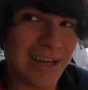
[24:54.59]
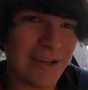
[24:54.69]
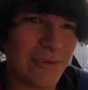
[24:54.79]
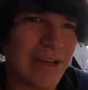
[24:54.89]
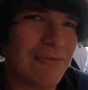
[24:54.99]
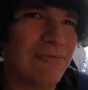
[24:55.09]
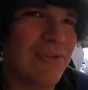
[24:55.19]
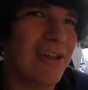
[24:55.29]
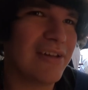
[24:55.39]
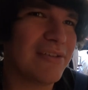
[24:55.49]
I know we haven't
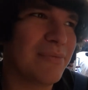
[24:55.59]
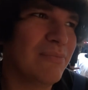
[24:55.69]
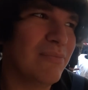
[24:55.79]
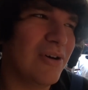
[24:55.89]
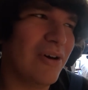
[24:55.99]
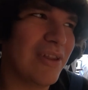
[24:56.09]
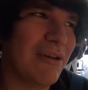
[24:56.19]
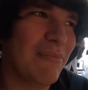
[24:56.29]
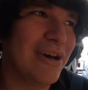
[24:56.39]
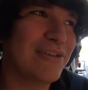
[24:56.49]
vlogged all
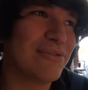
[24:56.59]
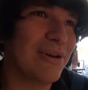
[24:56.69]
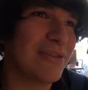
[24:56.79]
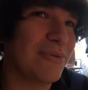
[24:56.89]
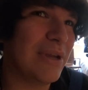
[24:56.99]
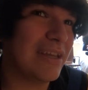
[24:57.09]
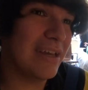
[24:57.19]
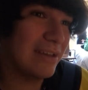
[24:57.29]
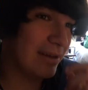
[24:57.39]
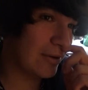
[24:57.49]
that much throughout the
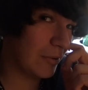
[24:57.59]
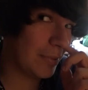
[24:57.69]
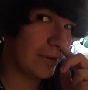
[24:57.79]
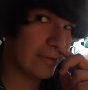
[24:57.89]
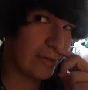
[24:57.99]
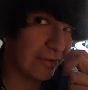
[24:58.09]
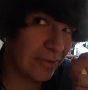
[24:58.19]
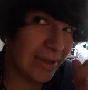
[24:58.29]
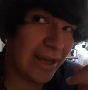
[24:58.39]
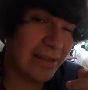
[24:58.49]
weekend. I do apologize for
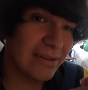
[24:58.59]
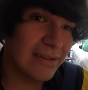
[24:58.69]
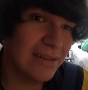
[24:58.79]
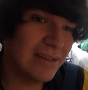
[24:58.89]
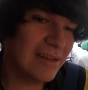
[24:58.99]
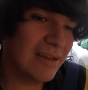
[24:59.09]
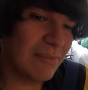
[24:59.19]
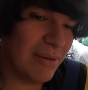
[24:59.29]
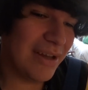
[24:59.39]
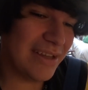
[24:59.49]
that.
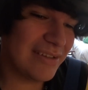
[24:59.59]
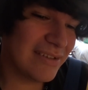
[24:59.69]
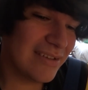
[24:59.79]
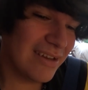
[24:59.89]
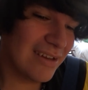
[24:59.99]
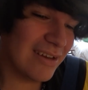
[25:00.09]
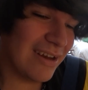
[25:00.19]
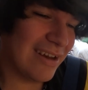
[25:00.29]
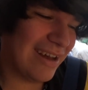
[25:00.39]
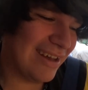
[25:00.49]
But,
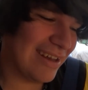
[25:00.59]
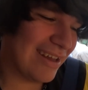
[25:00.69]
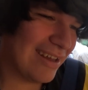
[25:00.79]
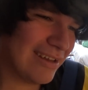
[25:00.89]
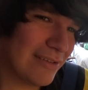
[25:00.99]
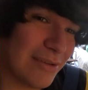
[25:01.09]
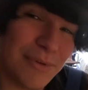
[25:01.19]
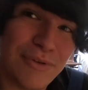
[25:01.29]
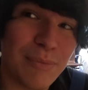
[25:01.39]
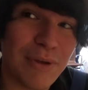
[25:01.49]
uh, some
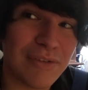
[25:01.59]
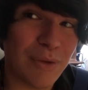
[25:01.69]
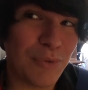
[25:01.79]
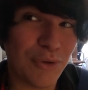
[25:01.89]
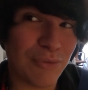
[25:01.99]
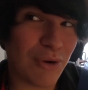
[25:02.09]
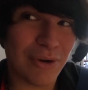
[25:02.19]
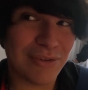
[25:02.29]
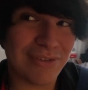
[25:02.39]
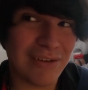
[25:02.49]
news, some news
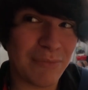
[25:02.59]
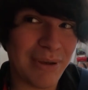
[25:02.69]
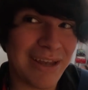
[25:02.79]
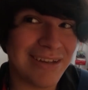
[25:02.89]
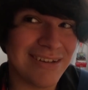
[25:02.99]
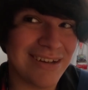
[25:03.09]
regarding Descent Japan.